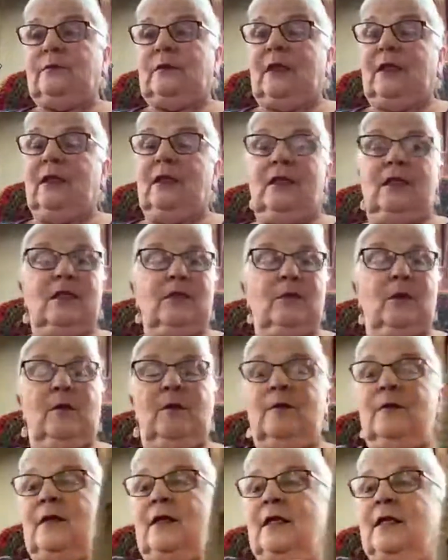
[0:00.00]
I'm going to
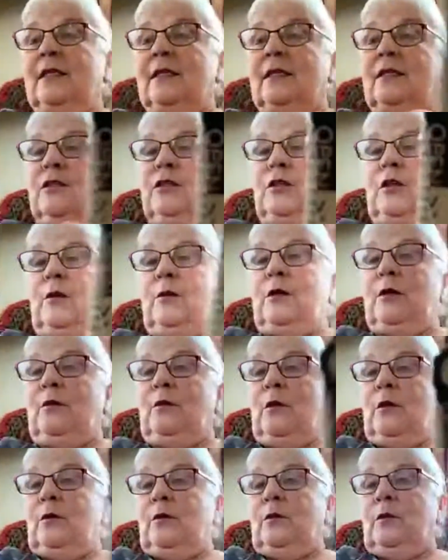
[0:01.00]
open this and show you
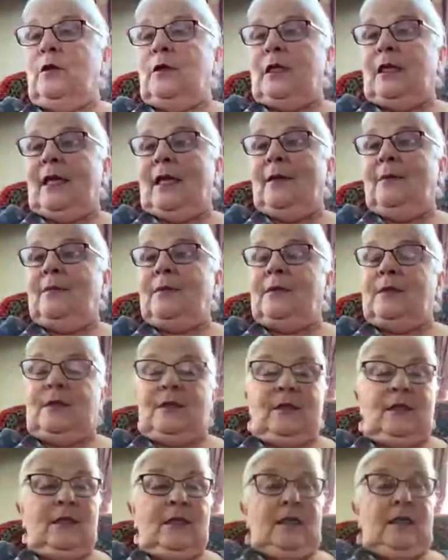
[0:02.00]
what
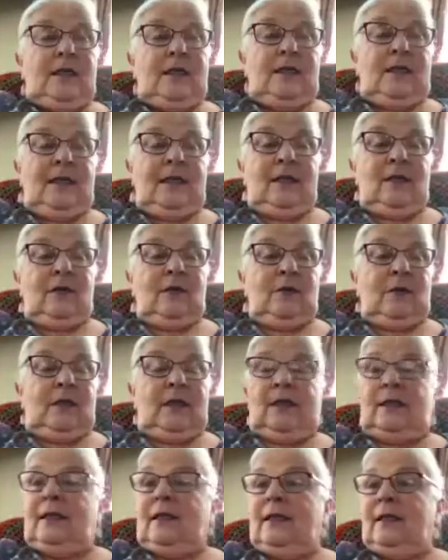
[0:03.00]
happened and how
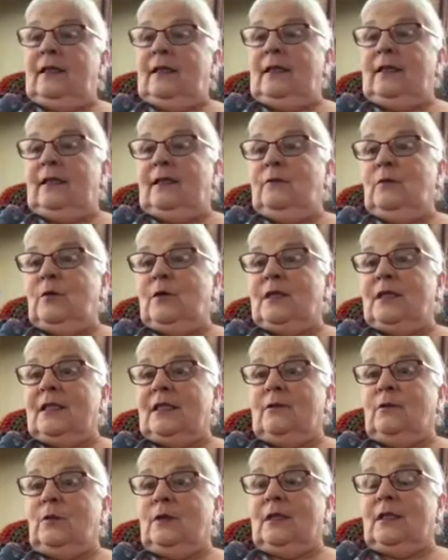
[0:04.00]
and what's
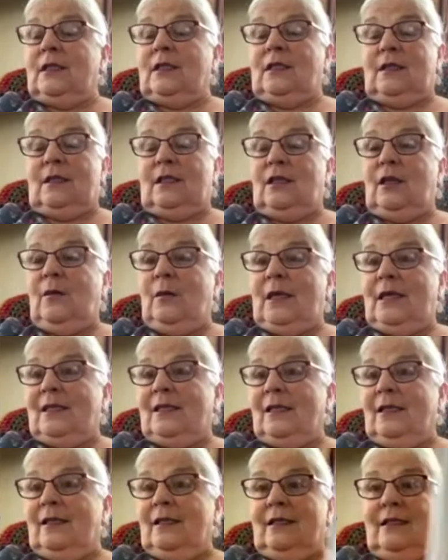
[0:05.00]
so
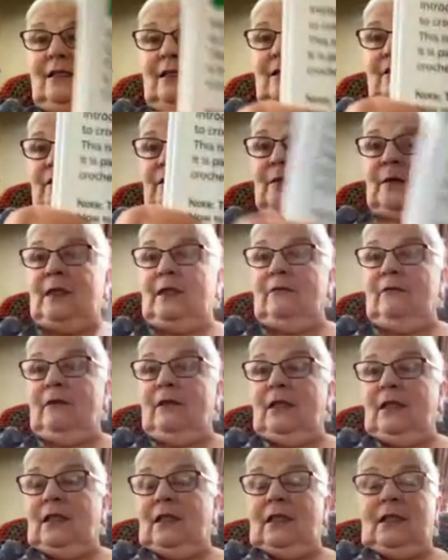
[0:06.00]
exciting for me,
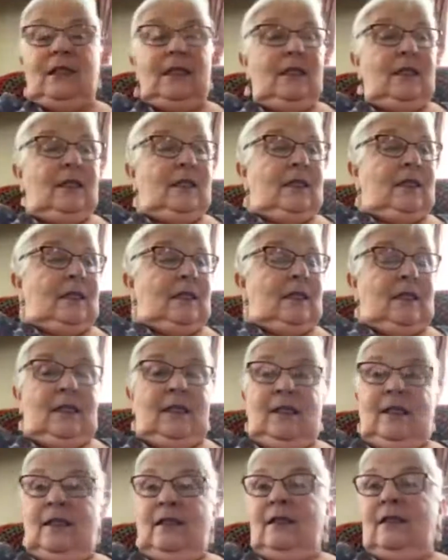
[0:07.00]
really,
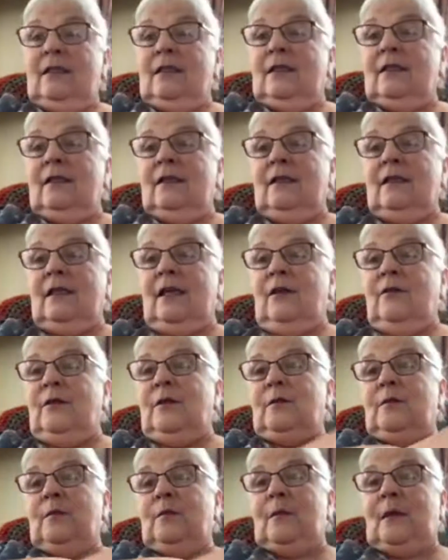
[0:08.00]
and how
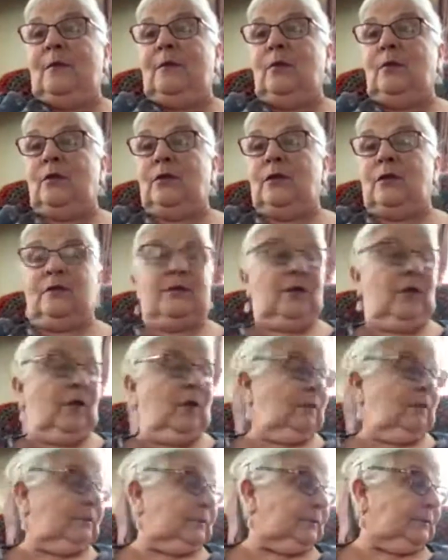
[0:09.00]
my books have
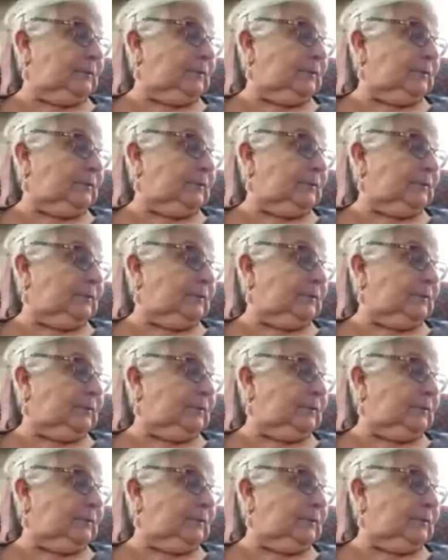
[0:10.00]
come.